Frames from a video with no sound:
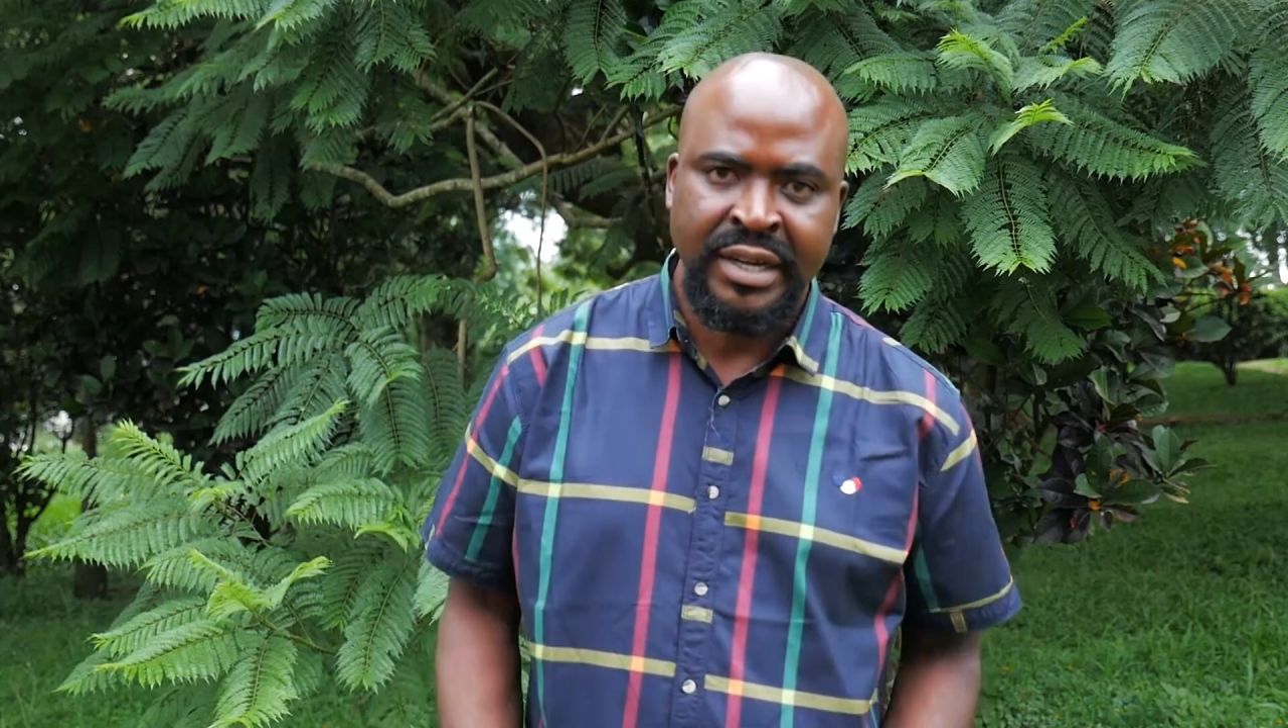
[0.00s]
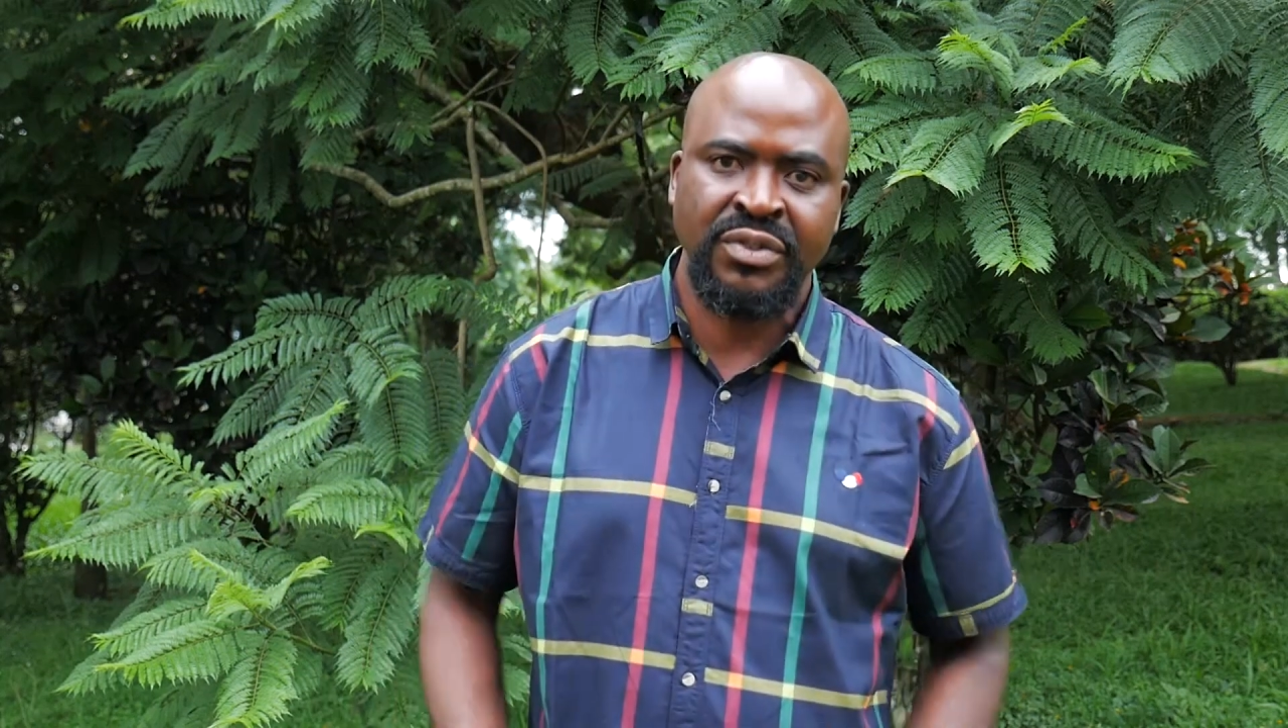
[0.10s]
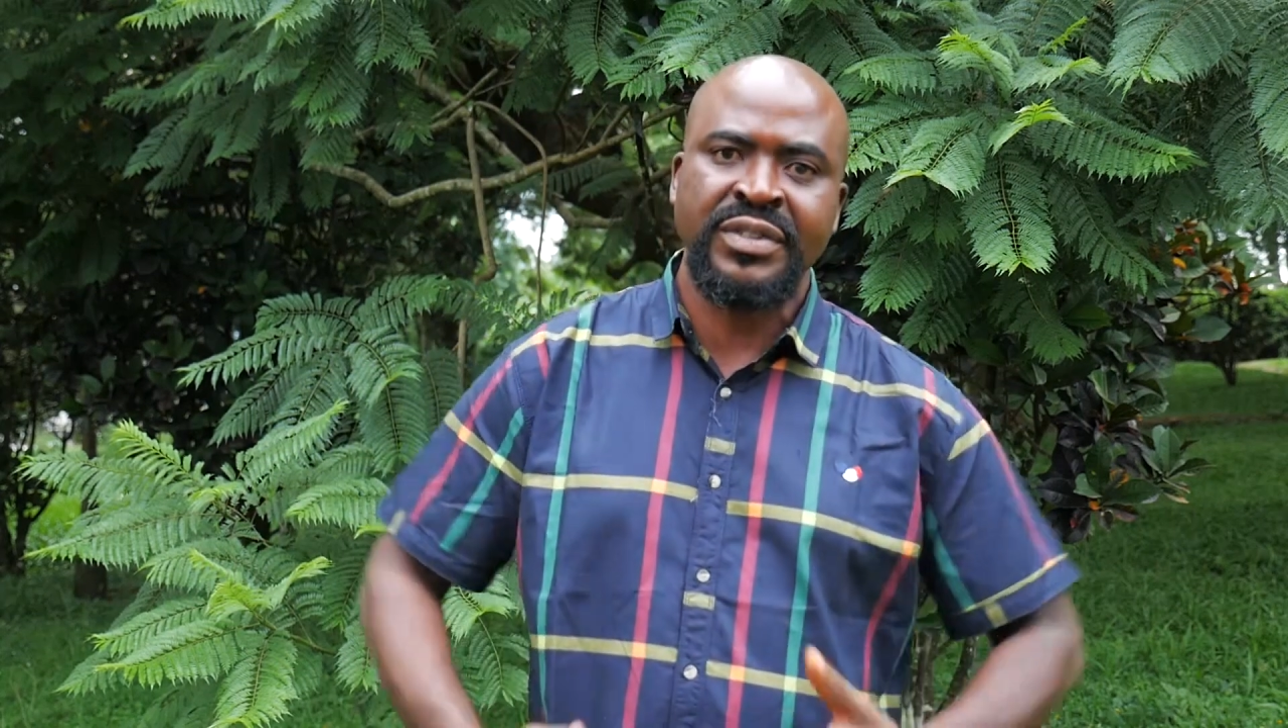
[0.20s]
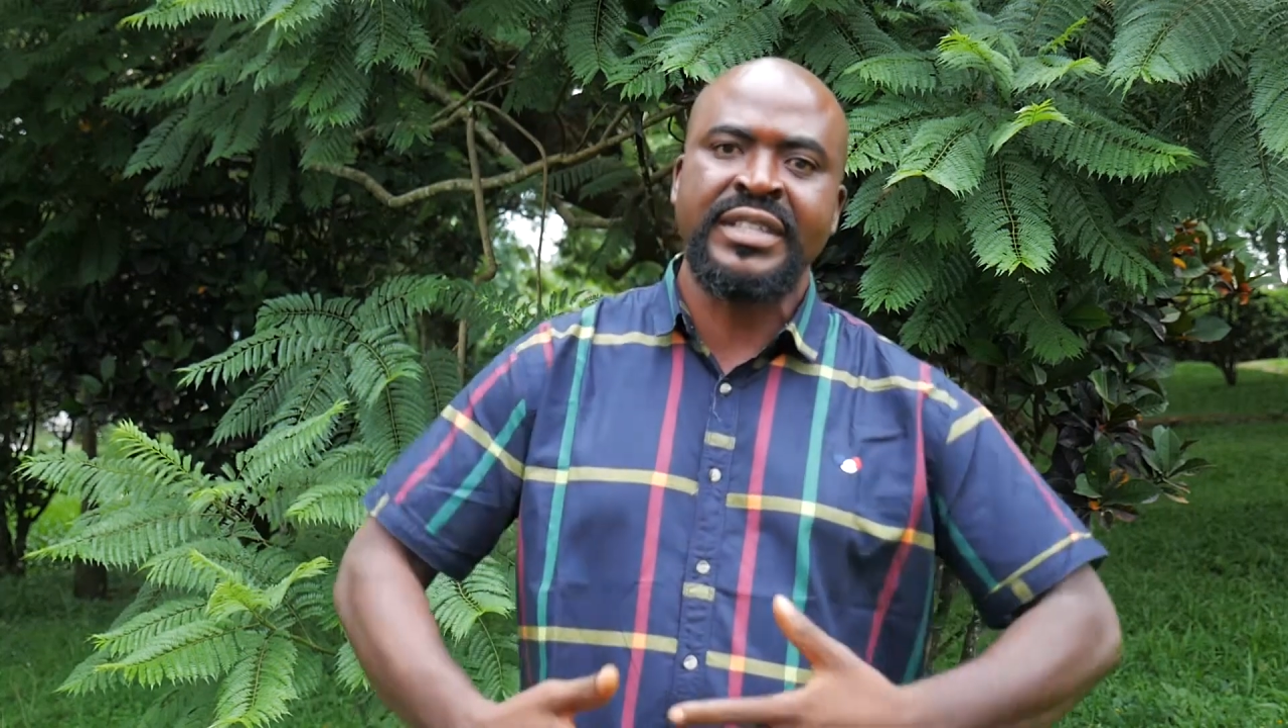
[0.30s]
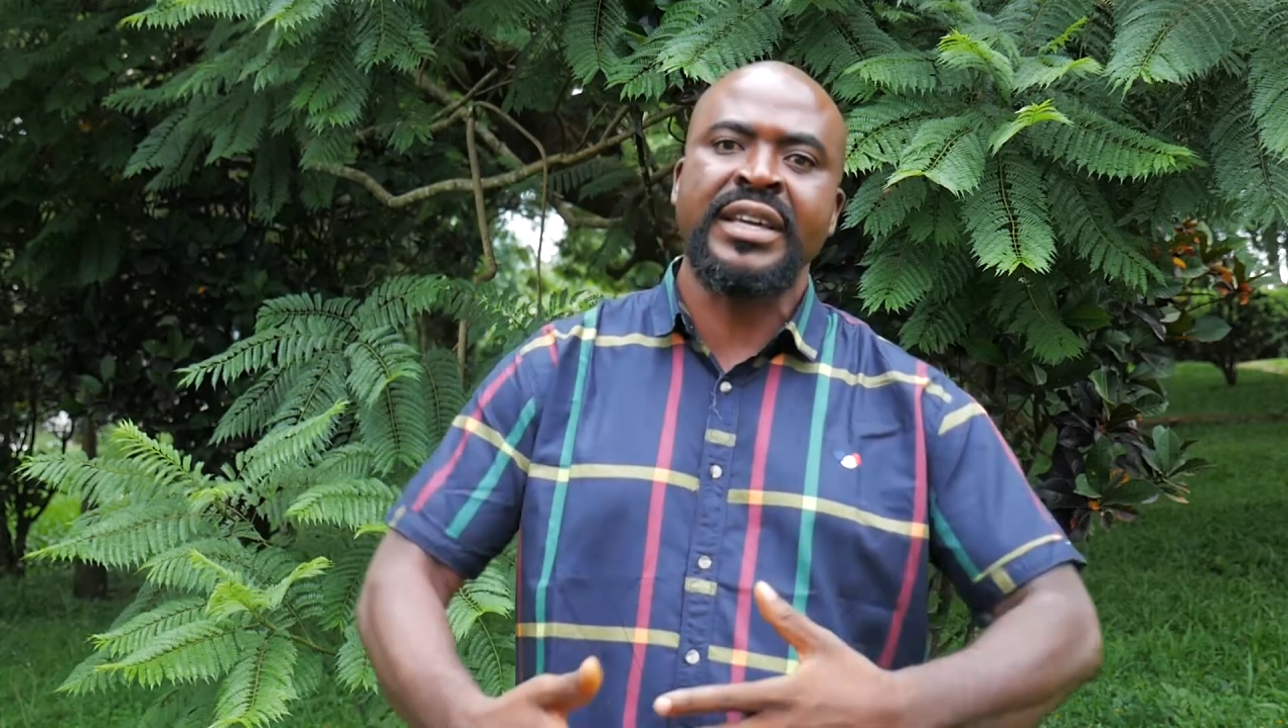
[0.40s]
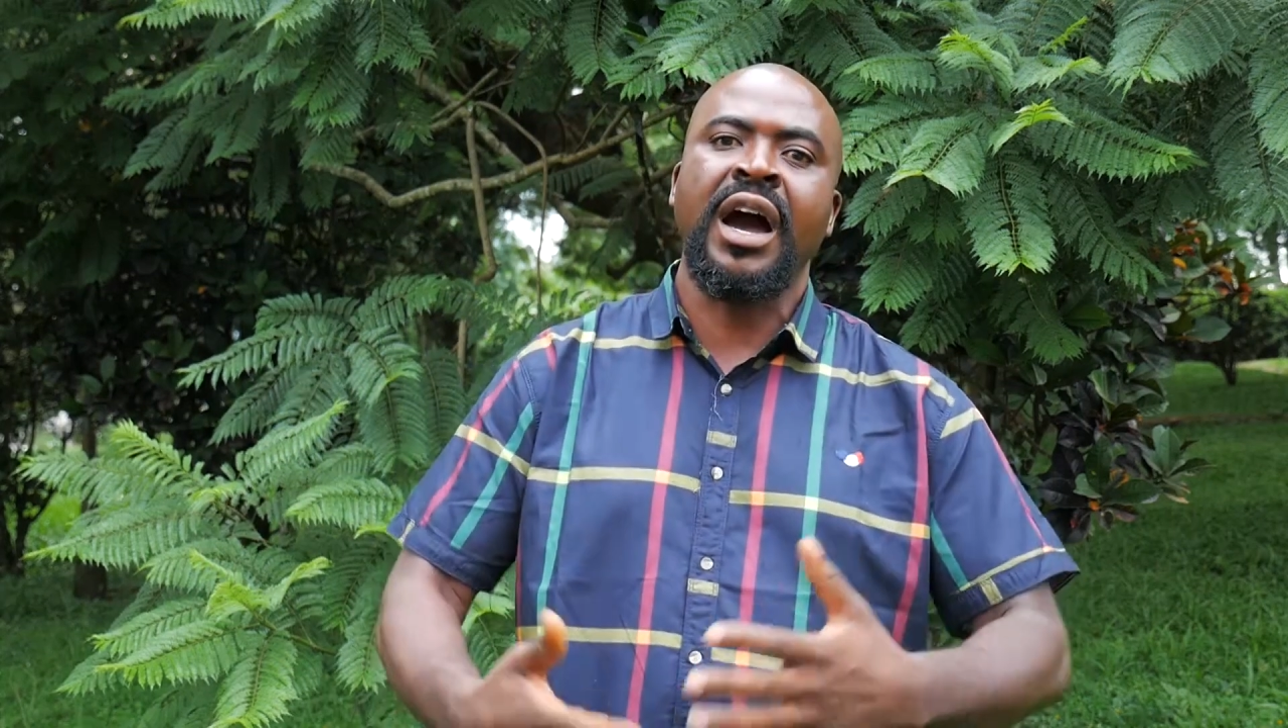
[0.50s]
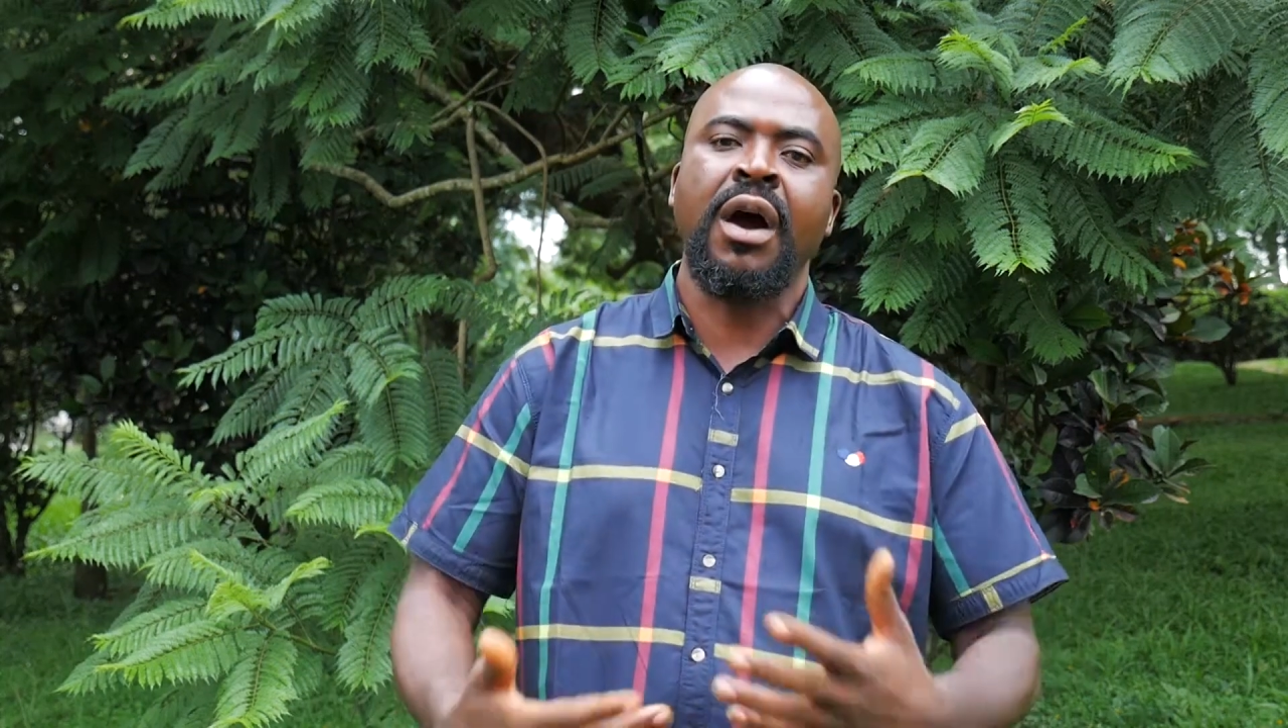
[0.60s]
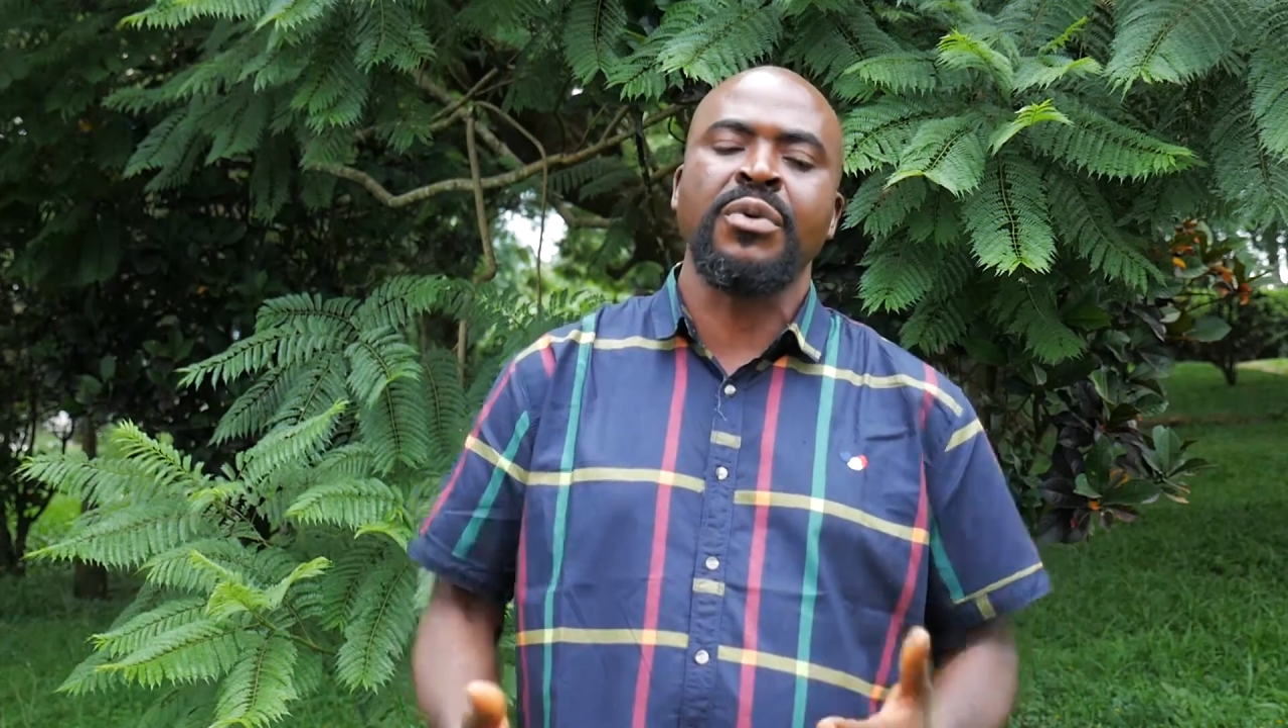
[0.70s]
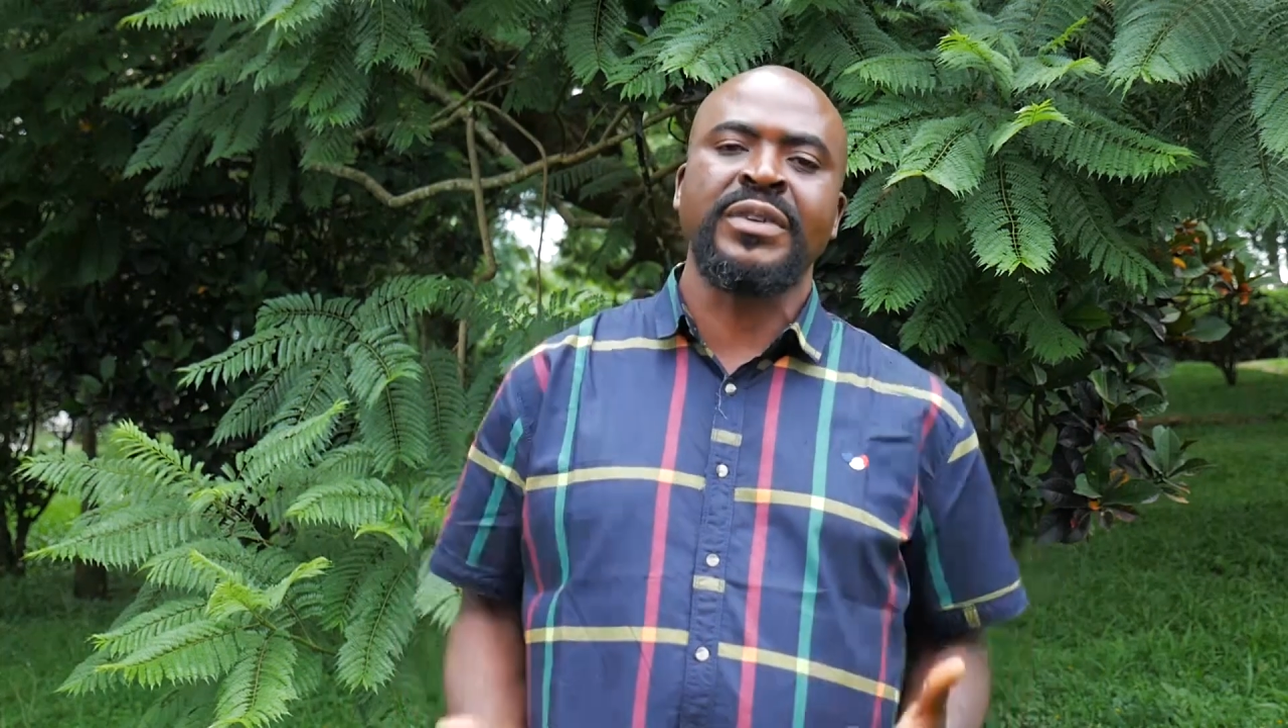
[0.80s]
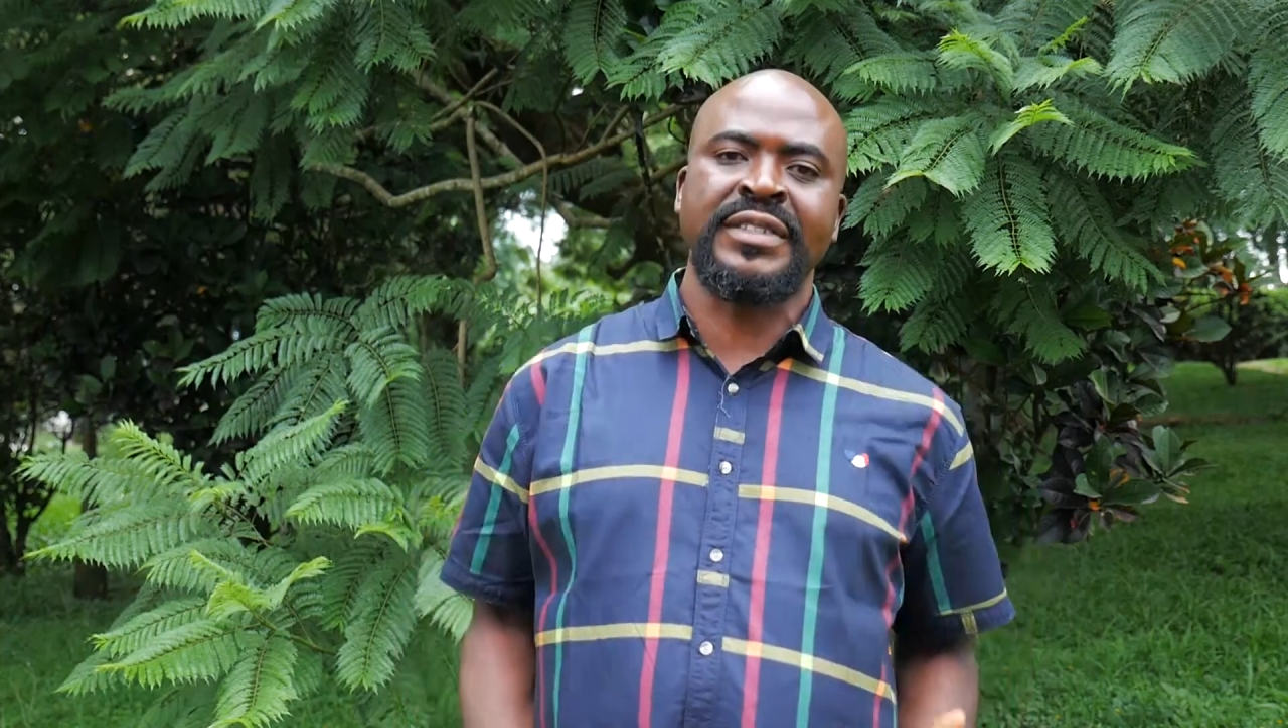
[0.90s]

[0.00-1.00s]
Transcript: to see how your